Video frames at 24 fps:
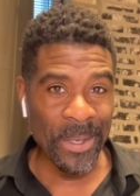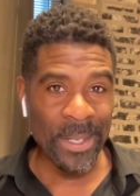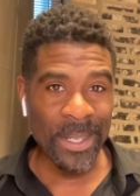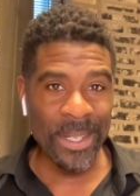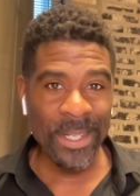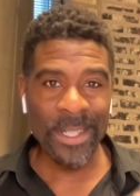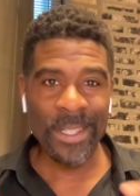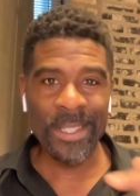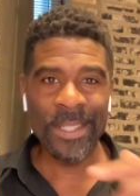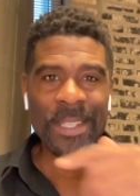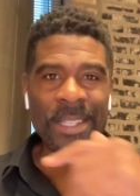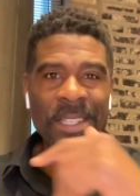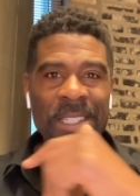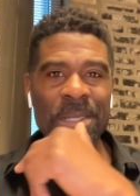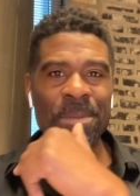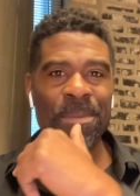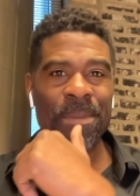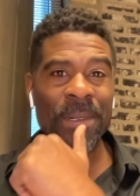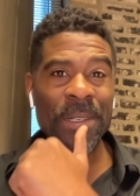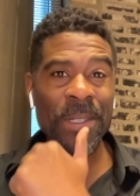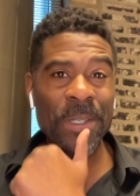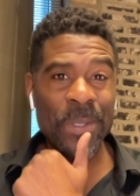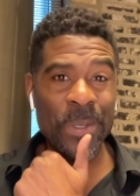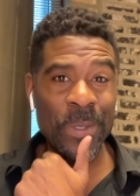This
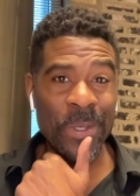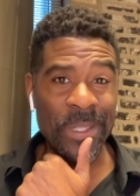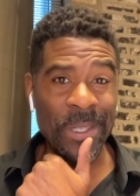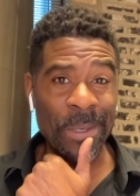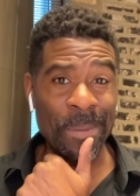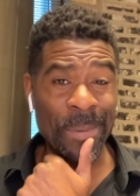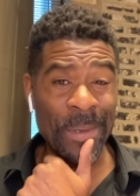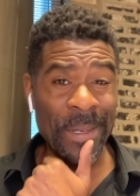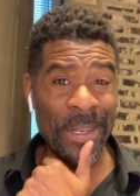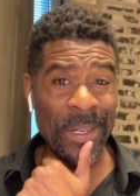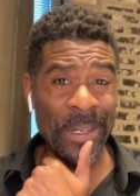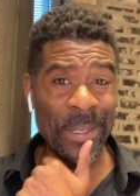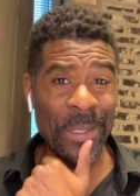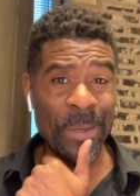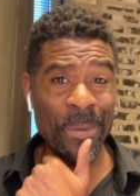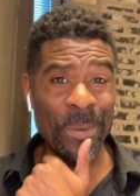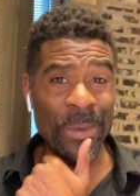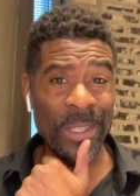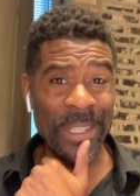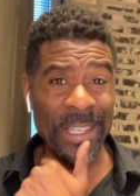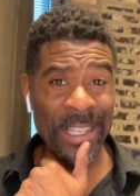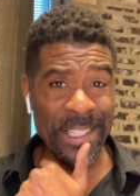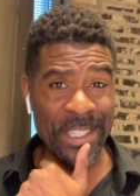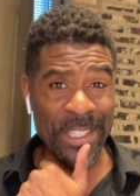mentor, depending on the
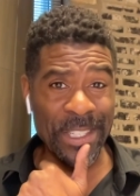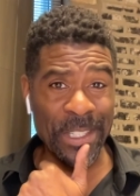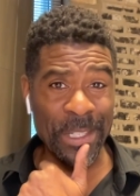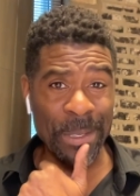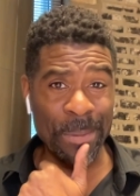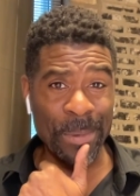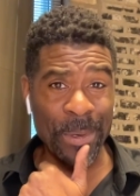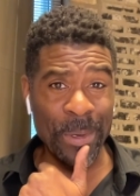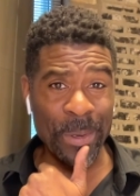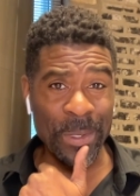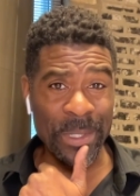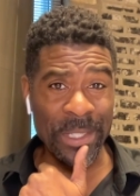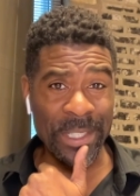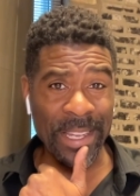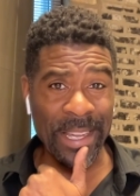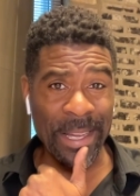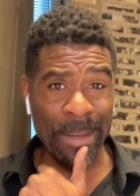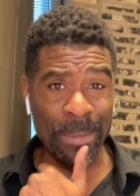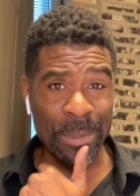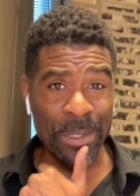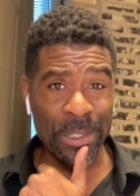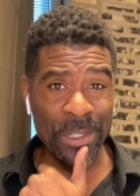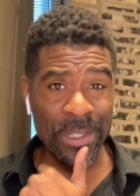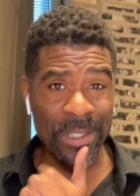relationship you
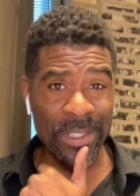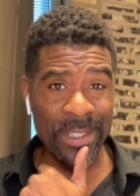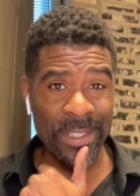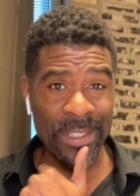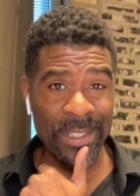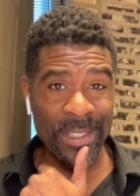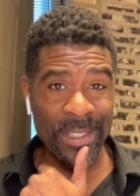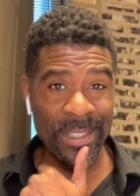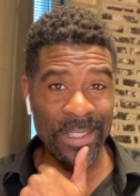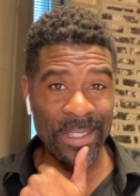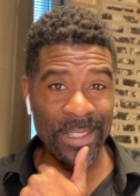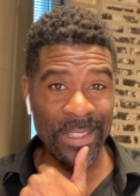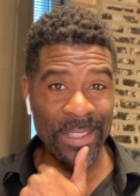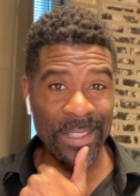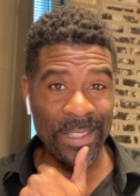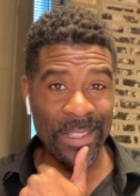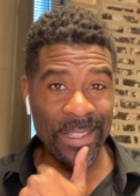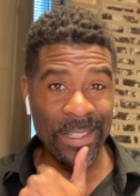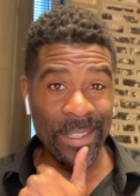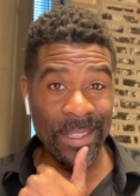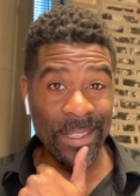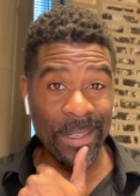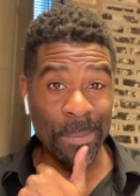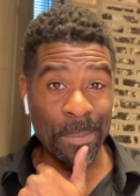establish,
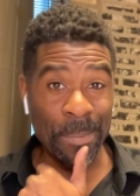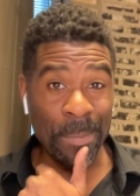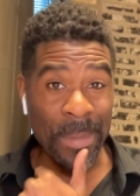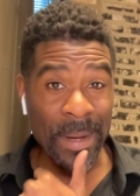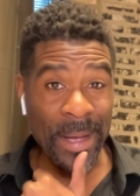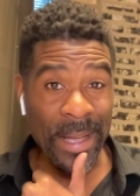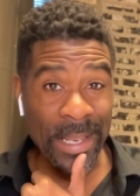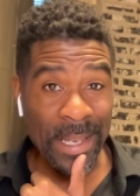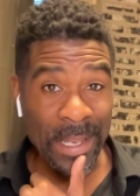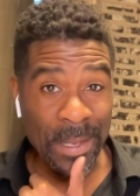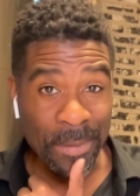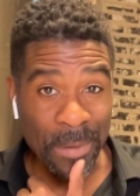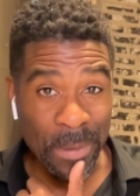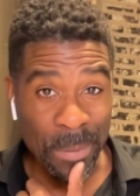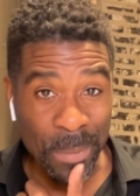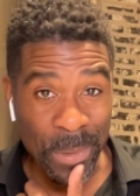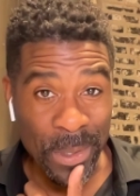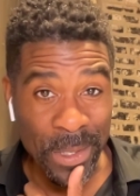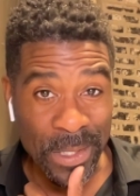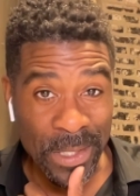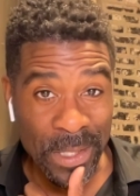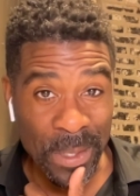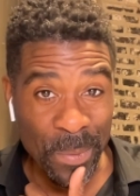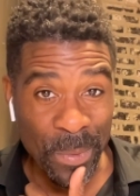might even be
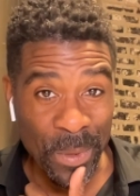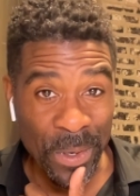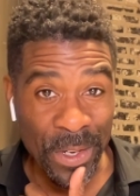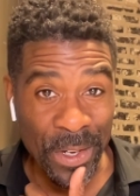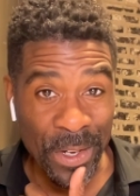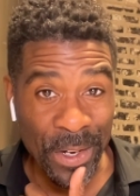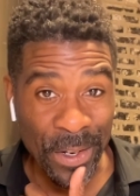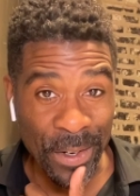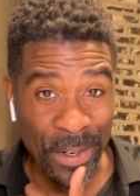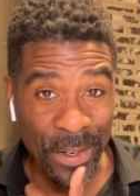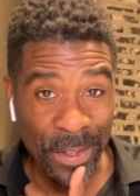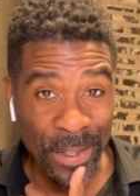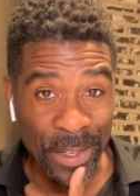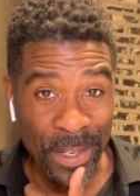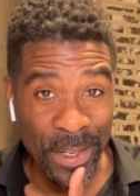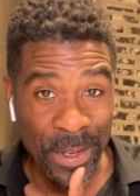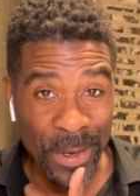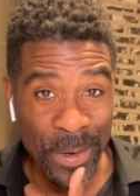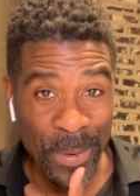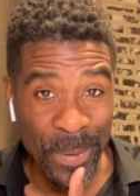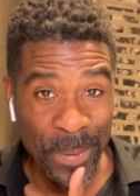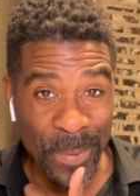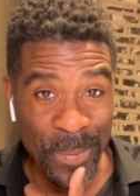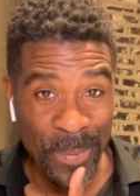someone younger than
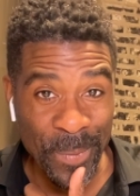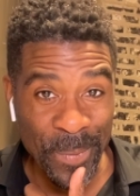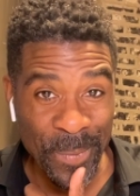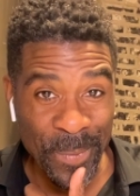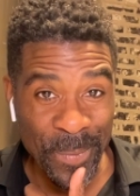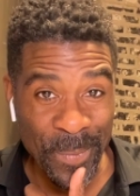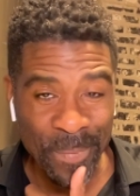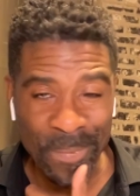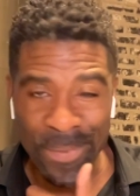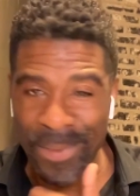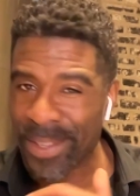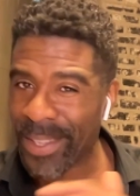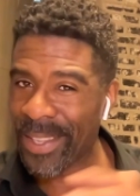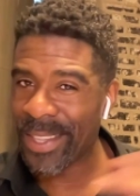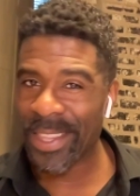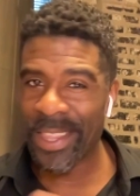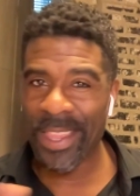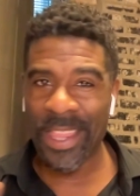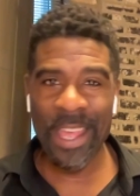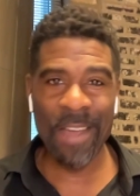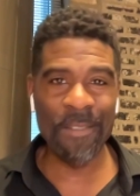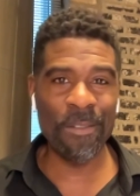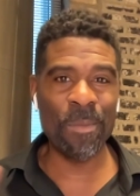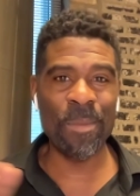you.
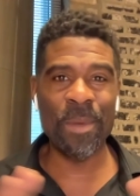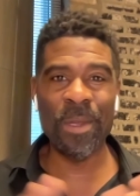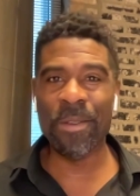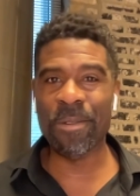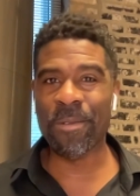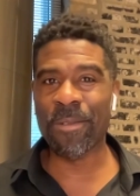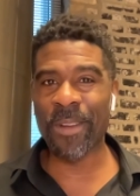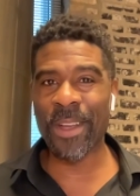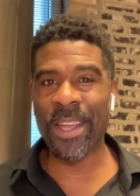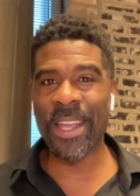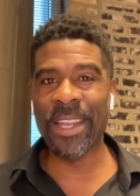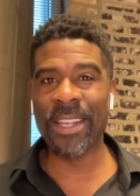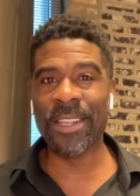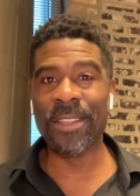Never be afraid.